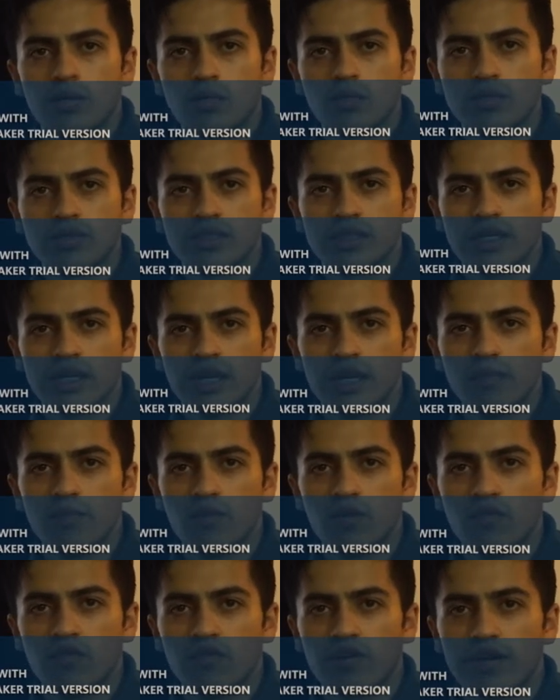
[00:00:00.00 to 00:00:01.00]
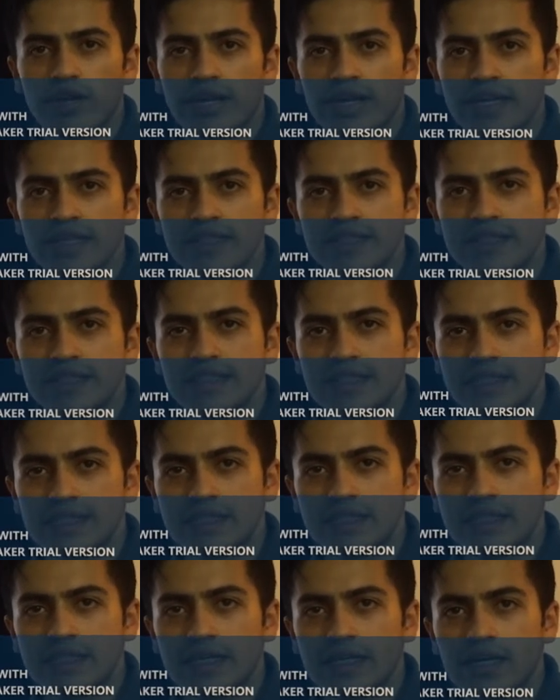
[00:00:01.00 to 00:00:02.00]
With the help of our
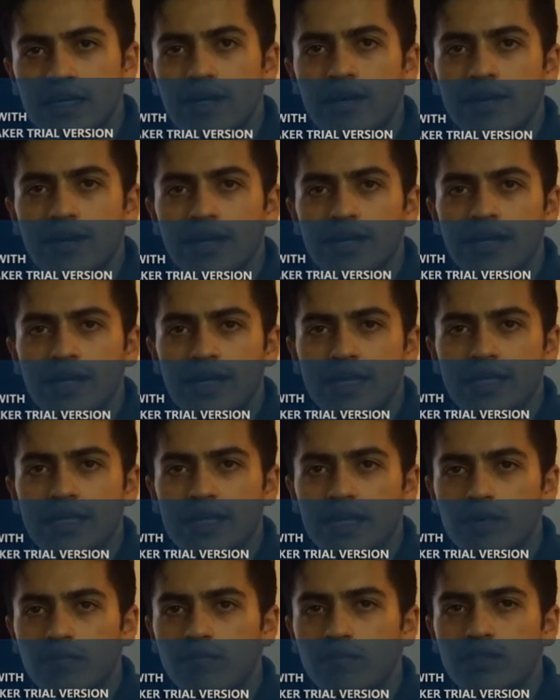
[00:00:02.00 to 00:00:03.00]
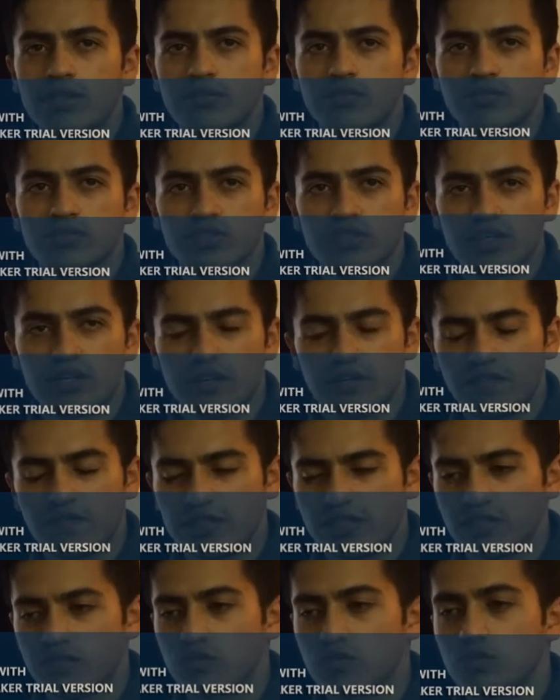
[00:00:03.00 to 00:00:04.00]
RNA can be
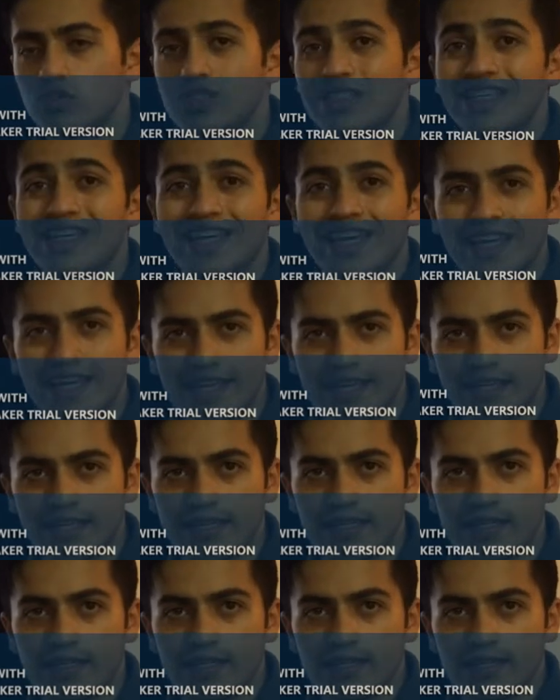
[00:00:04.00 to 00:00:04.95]
transcribed into DNA.